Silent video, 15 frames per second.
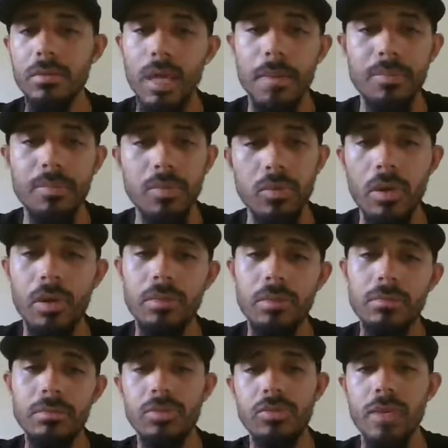up to
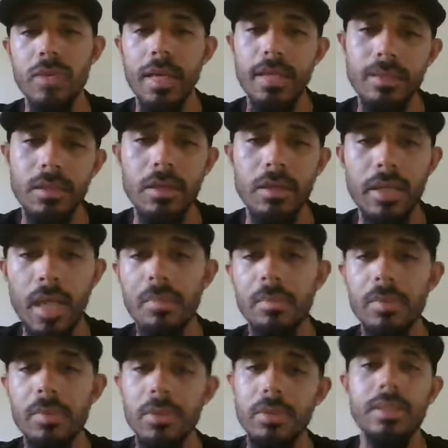our strengths and our
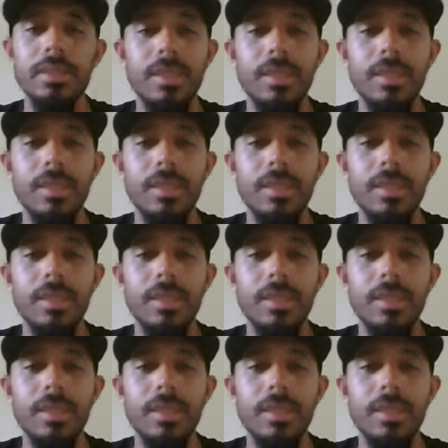capabilities,